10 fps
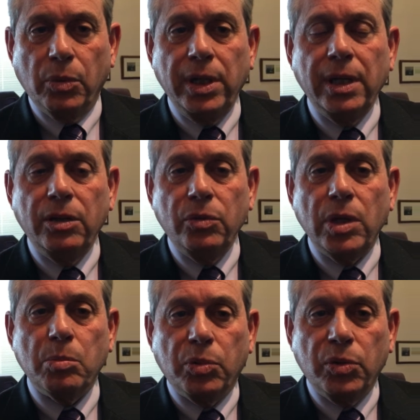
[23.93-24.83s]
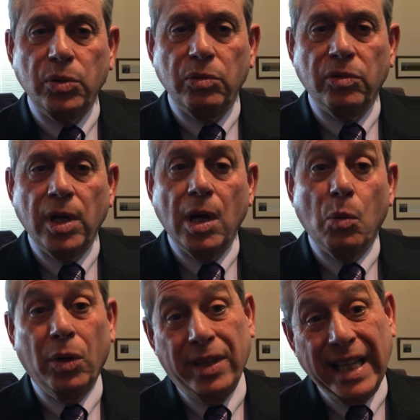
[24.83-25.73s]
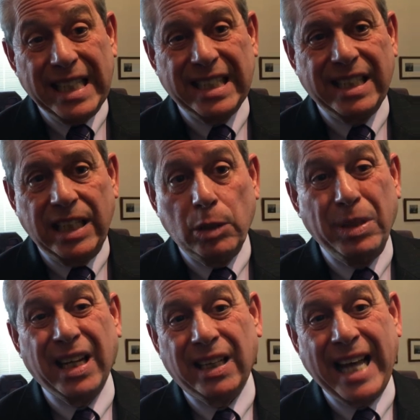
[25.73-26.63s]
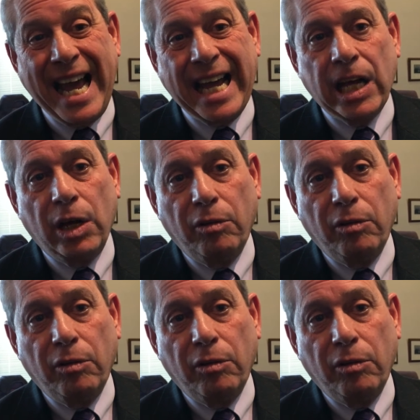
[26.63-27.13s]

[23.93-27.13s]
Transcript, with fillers: What are you going to do to improve what they see to be the lack